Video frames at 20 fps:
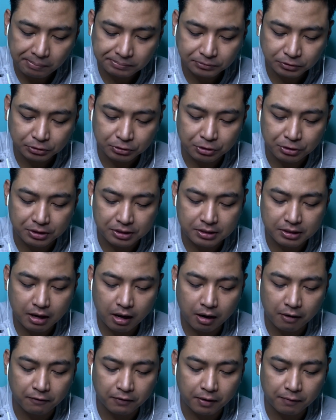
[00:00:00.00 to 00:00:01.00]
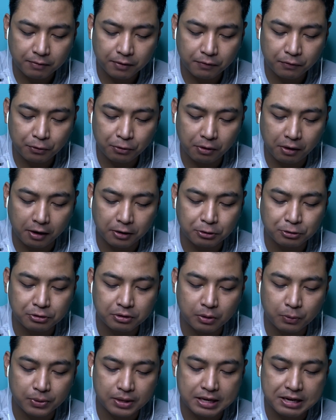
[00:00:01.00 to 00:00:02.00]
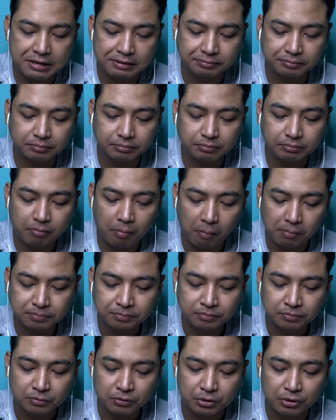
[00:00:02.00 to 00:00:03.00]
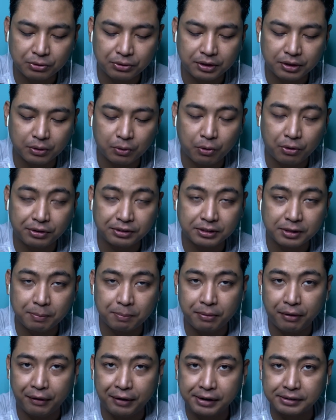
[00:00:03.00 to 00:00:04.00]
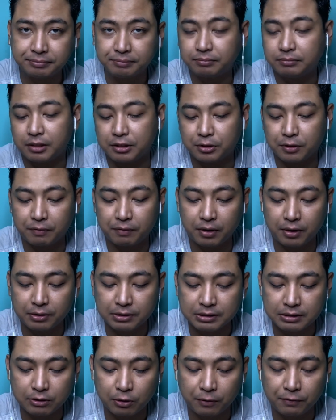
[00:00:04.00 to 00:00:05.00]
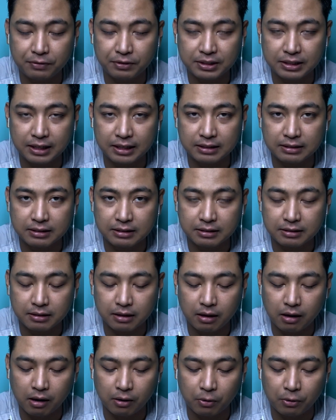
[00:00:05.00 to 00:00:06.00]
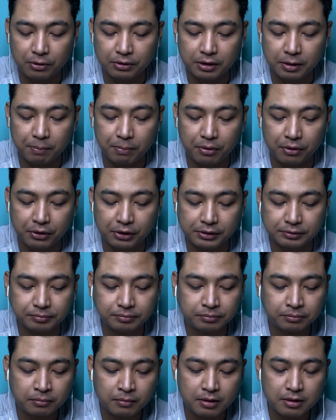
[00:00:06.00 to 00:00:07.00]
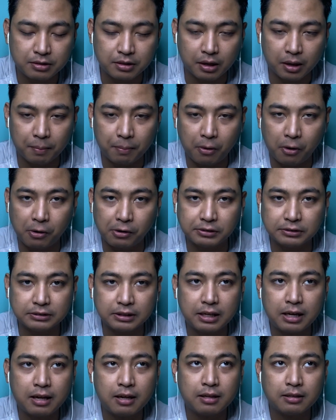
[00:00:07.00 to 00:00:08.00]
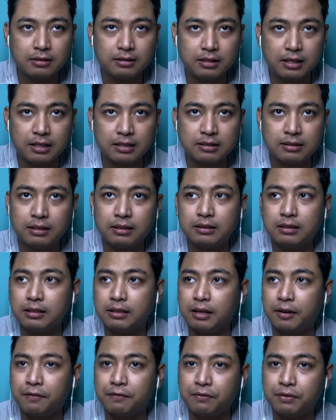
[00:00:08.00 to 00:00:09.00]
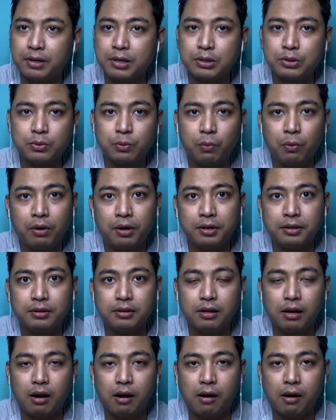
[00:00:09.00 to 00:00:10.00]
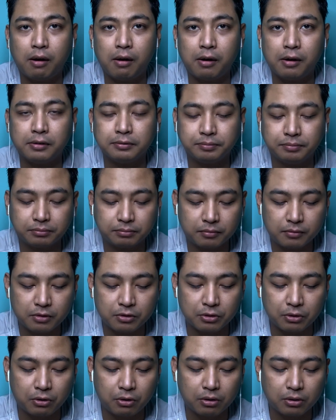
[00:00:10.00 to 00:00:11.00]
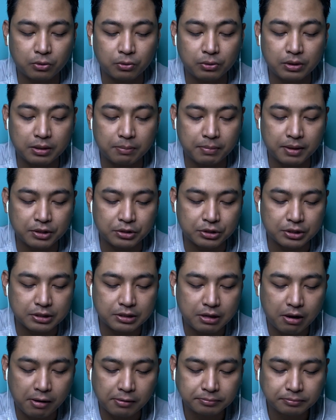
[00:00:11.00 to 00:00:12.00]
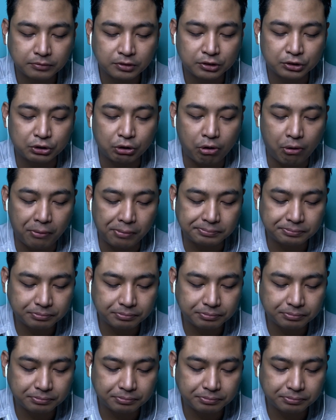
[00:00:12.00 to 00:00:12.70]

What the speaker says: so this is kind of comfort food that usually we eat during the quarantine period. As of now, it's COVID-19 quarantine period. Singapore just started their phase 1 so-called cooling measures. So